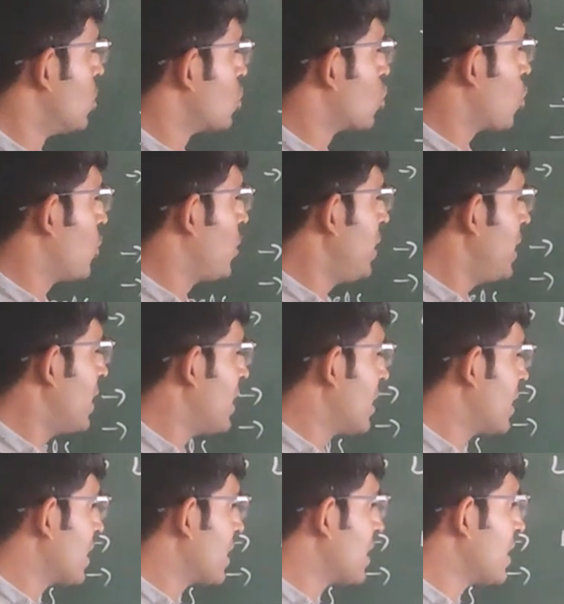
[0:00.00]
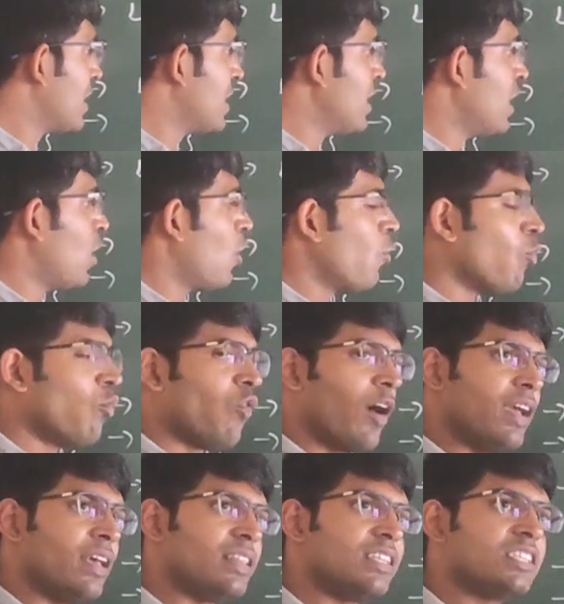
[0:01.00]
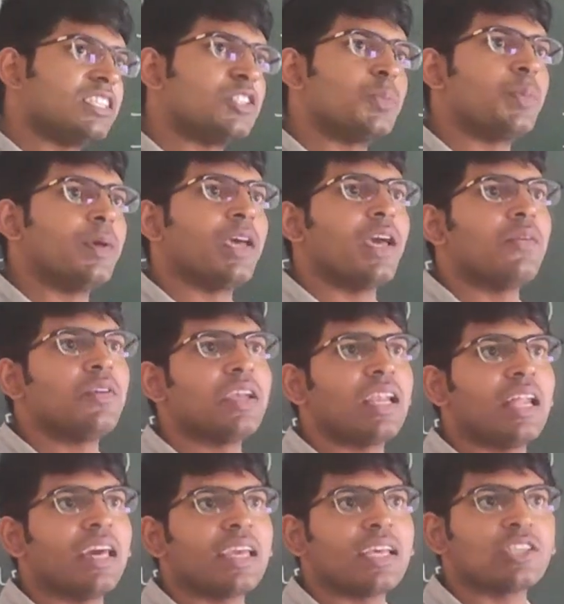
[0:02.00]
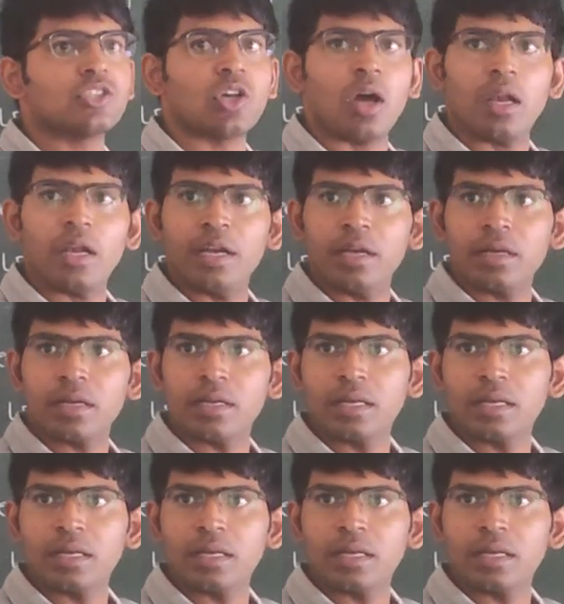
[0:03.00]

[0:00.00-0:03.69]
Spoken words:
So here, why this is behaving like a solid?